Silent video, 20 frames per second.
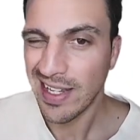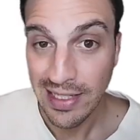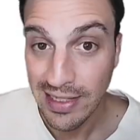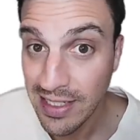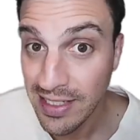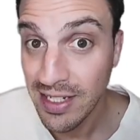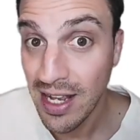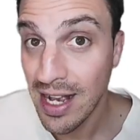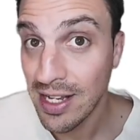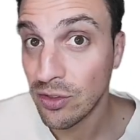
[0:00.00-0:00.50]

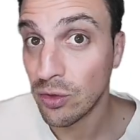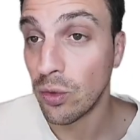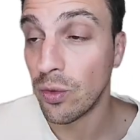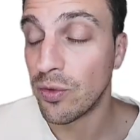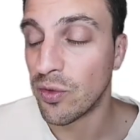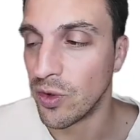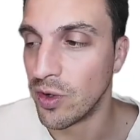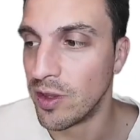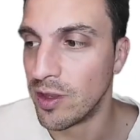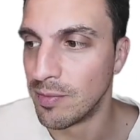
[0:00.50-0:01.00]
Let's ask all
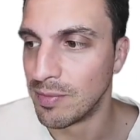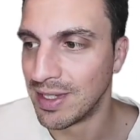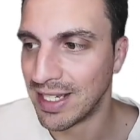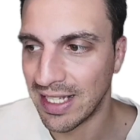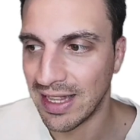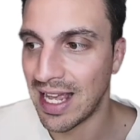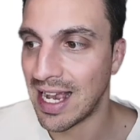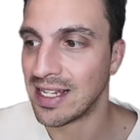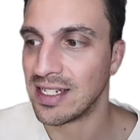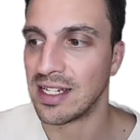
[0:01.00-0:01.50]
three of them the
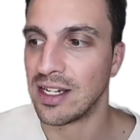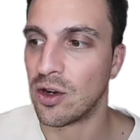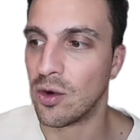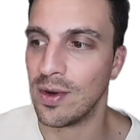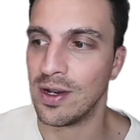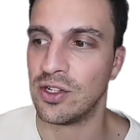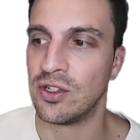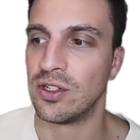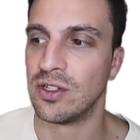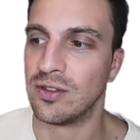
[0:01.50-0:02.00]
classic
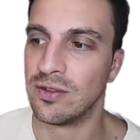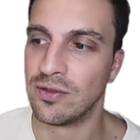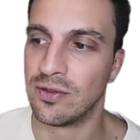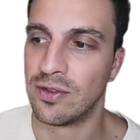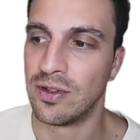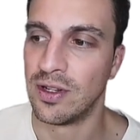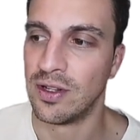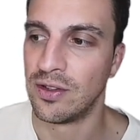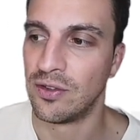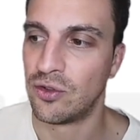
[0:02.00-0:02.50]
question
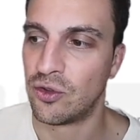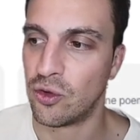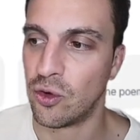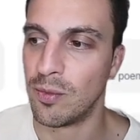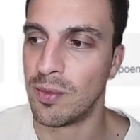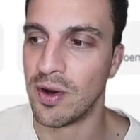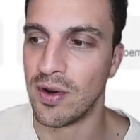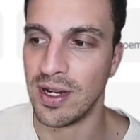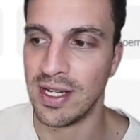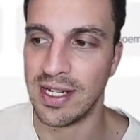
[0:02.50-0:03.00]
of
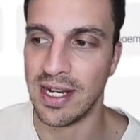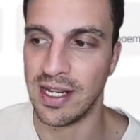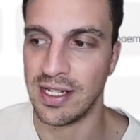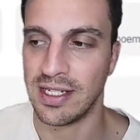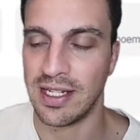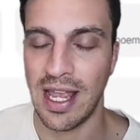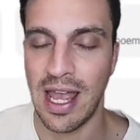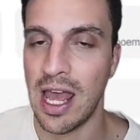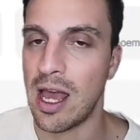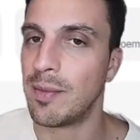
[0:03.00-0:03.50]
strawberry
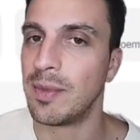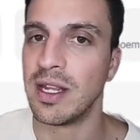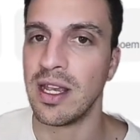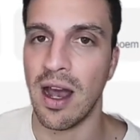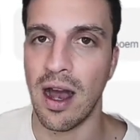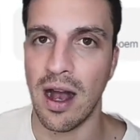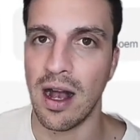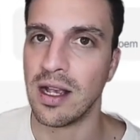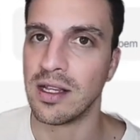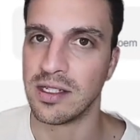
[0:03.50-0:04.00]
test, how many
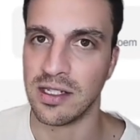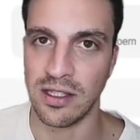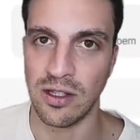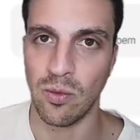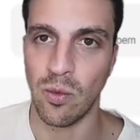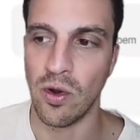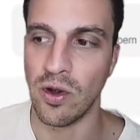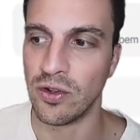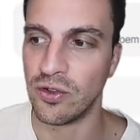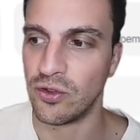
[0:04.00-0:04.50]
R's in the
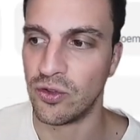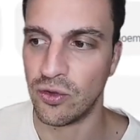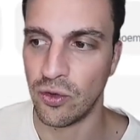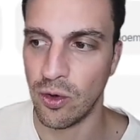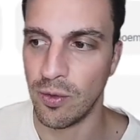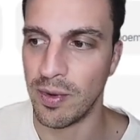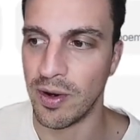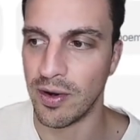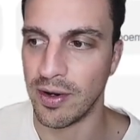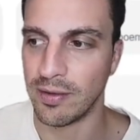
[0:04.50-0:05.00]
word
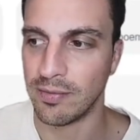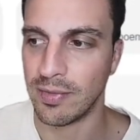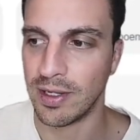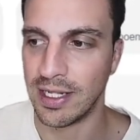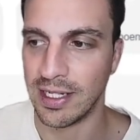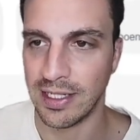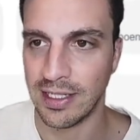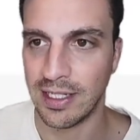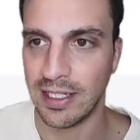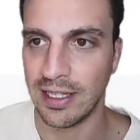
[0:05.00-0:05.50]
strawberry?
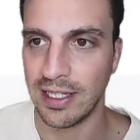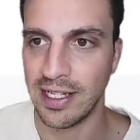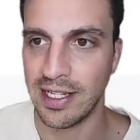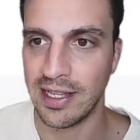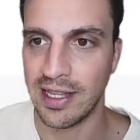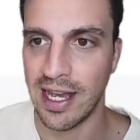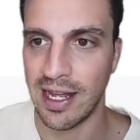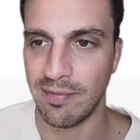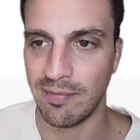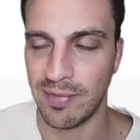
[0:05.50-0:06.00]
And I
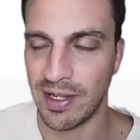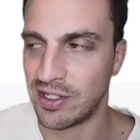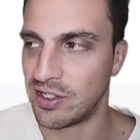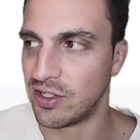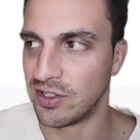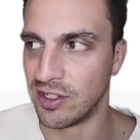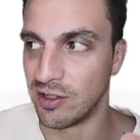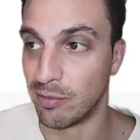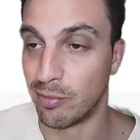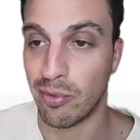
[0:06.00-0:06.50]
click that, that's
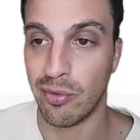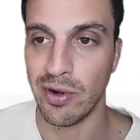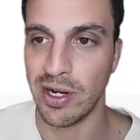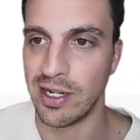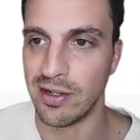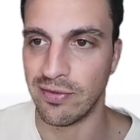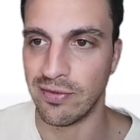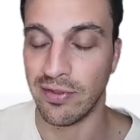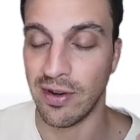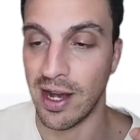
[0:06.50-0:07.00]
just a
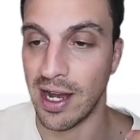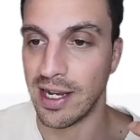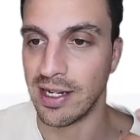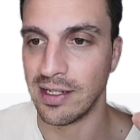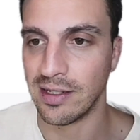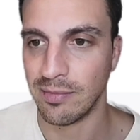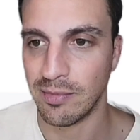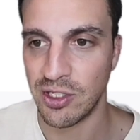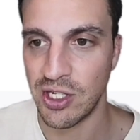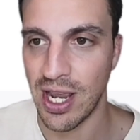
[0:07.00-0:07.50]

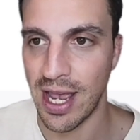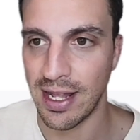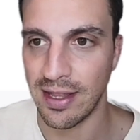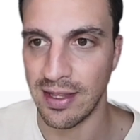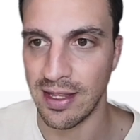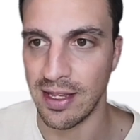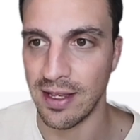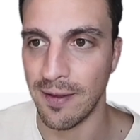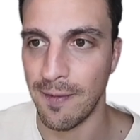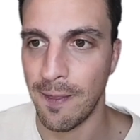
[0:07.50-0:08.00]
predefined
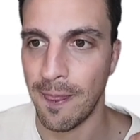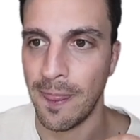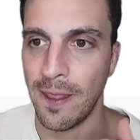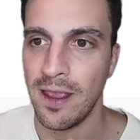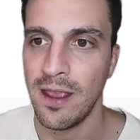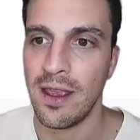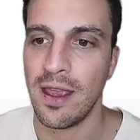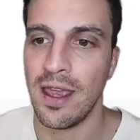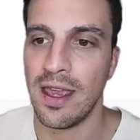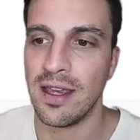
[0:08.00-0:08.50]
chat there.
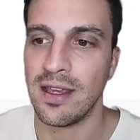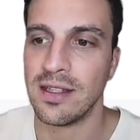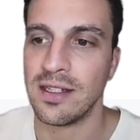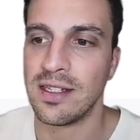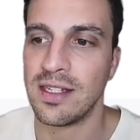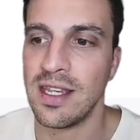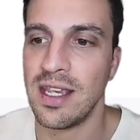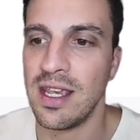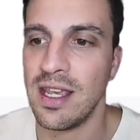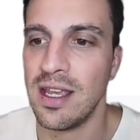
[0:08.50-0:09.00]
You can
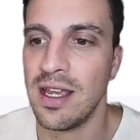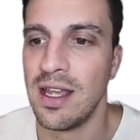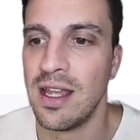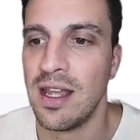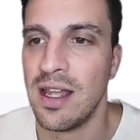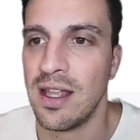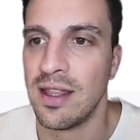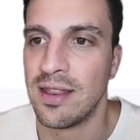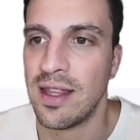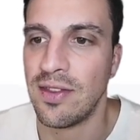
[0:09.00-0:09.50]
see
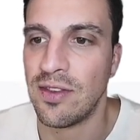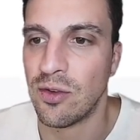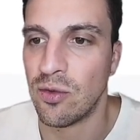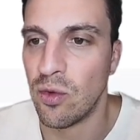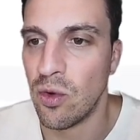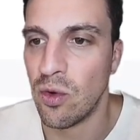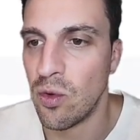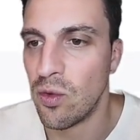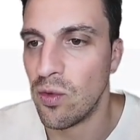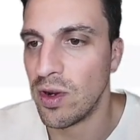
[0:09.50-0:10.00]
that
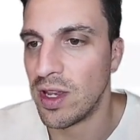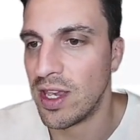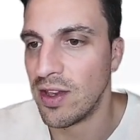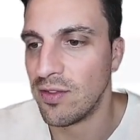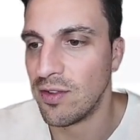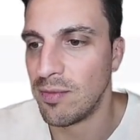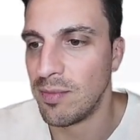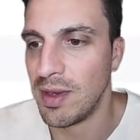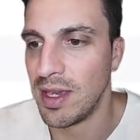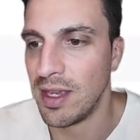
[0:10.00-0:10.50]
they're all
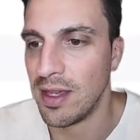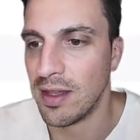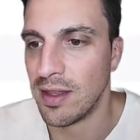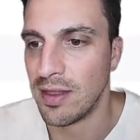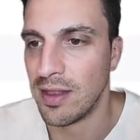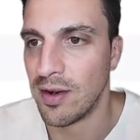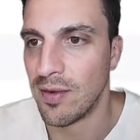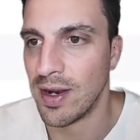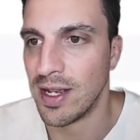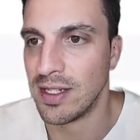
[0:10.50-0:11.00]
giving me
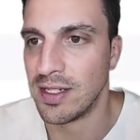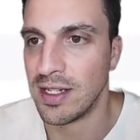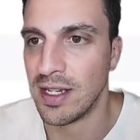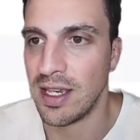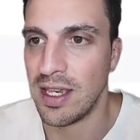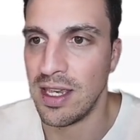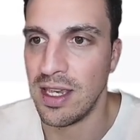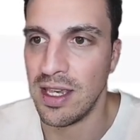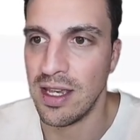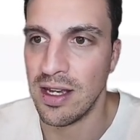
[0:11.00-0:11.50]
their answer
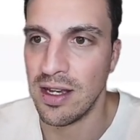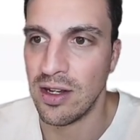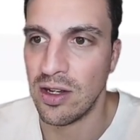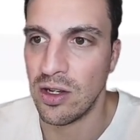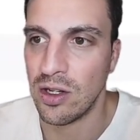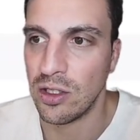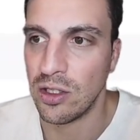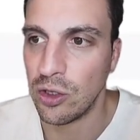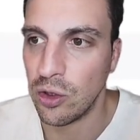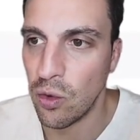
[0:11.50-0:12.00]
here.
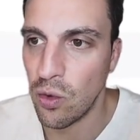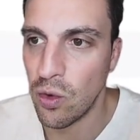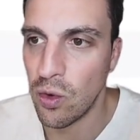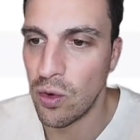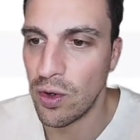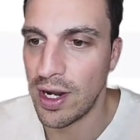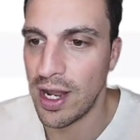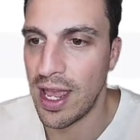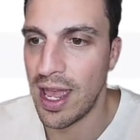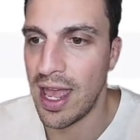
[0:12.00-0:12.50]

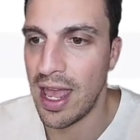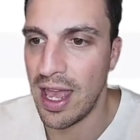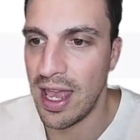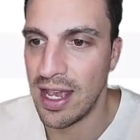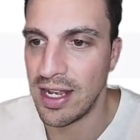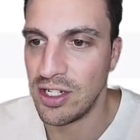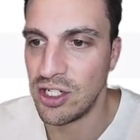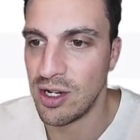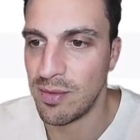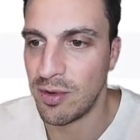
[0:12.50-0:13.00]
Claude
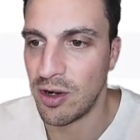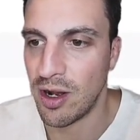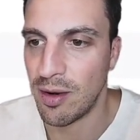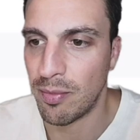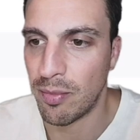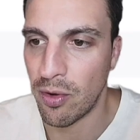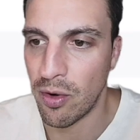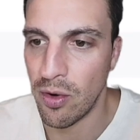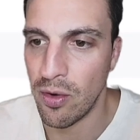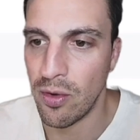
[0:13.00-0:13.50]
and Gemini
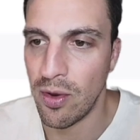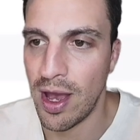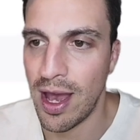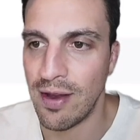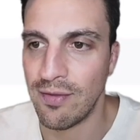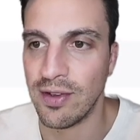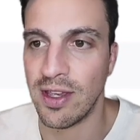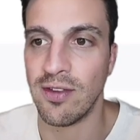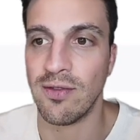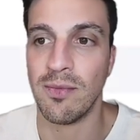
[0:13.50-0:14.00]
Pro
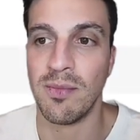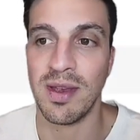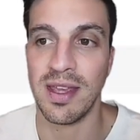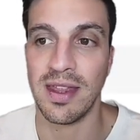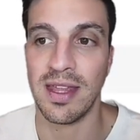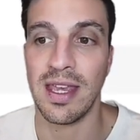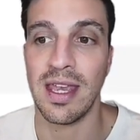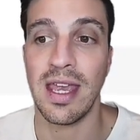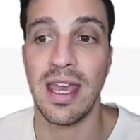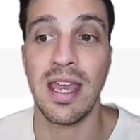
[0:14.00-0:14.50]
have given me
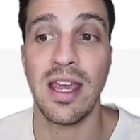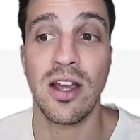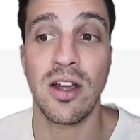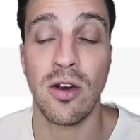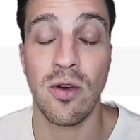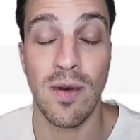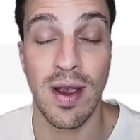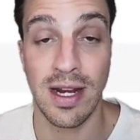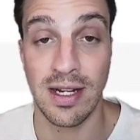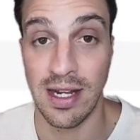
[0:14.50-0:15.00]
the
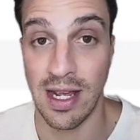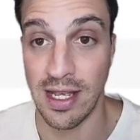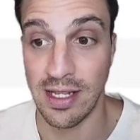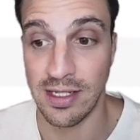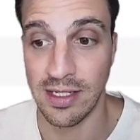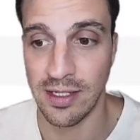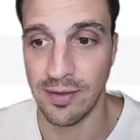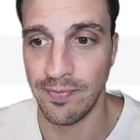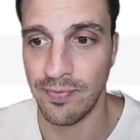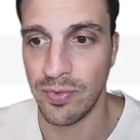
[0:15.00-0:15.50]
incorrect
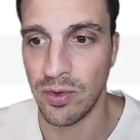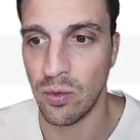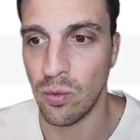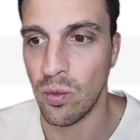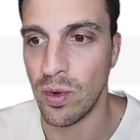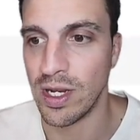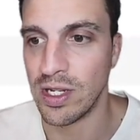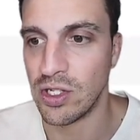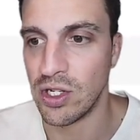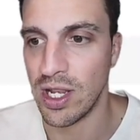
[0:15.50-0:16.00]
answer,
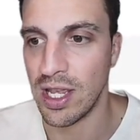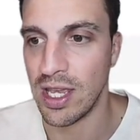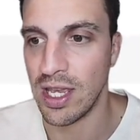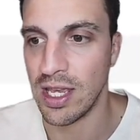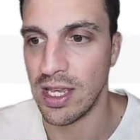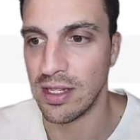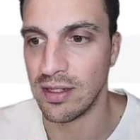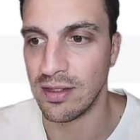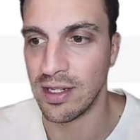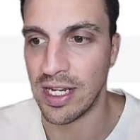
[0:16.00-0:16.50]
which
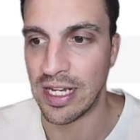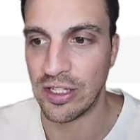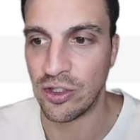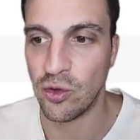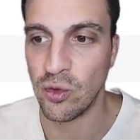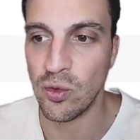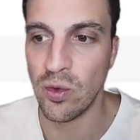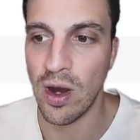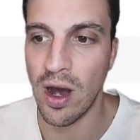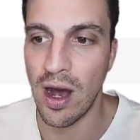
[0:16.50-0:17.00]
is there are
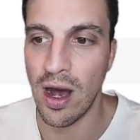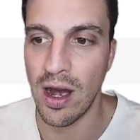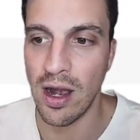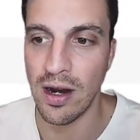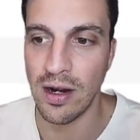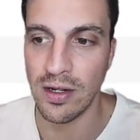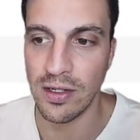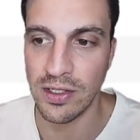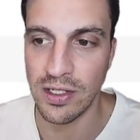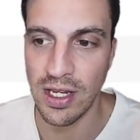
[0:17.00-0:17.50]
2
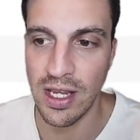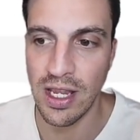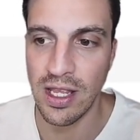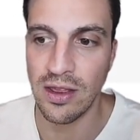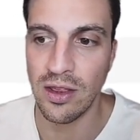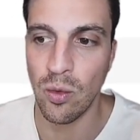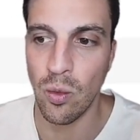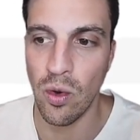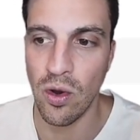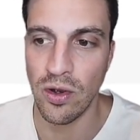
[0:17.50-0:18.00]
R's
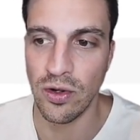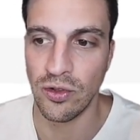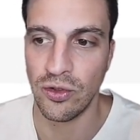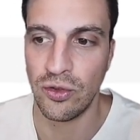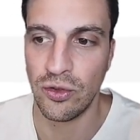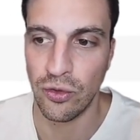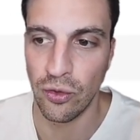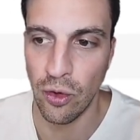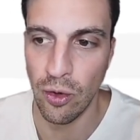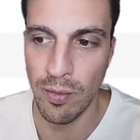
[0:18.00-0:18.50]
in the word
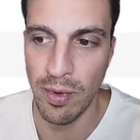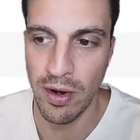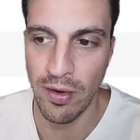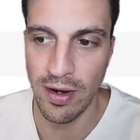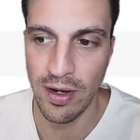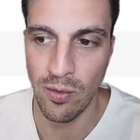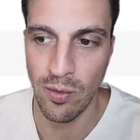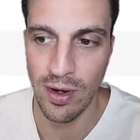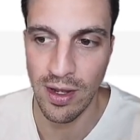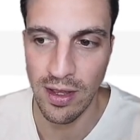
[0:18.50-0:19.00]

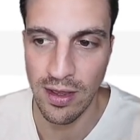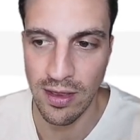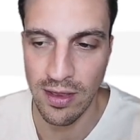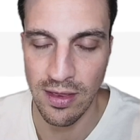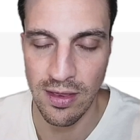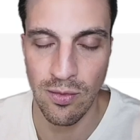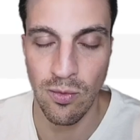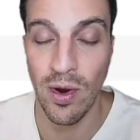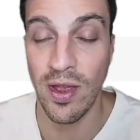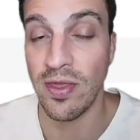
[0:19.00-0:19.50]
strawberry
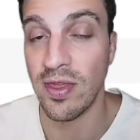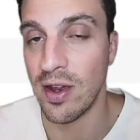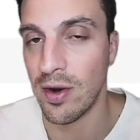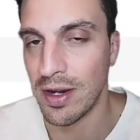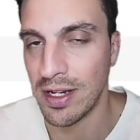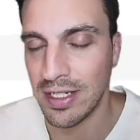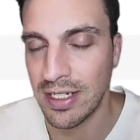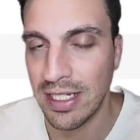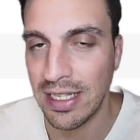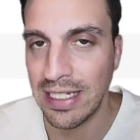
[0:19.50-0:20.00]
when there
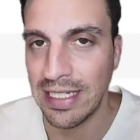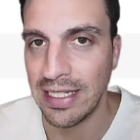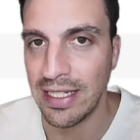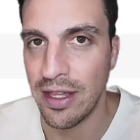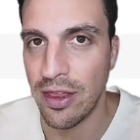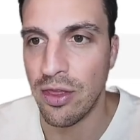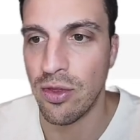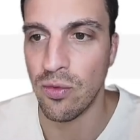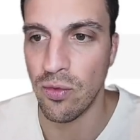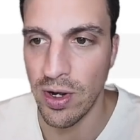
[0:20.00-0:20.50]
are clearly
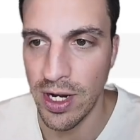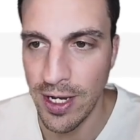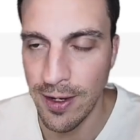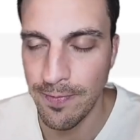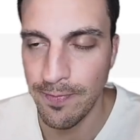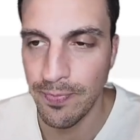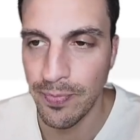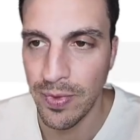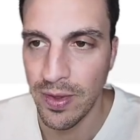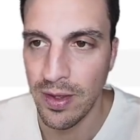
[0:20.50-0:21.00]
3.